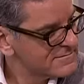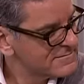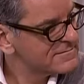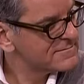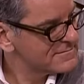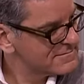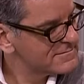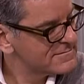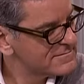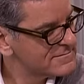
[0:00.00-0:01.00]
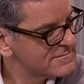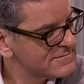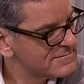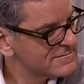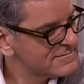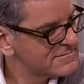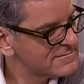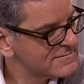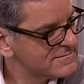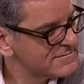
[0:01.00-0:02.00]

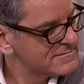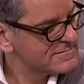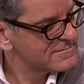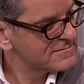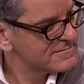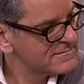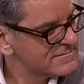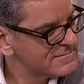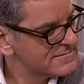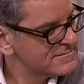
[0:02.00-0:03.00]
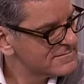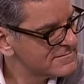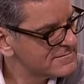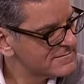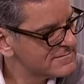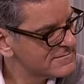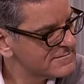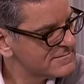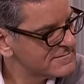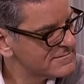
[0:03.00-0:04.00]

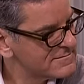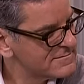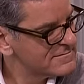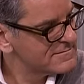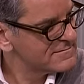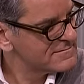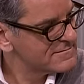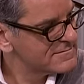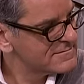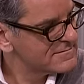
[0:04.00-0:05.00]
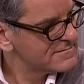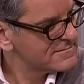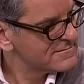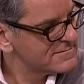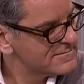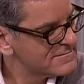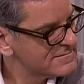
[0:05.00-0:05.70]
No words are spoken by the person on screen.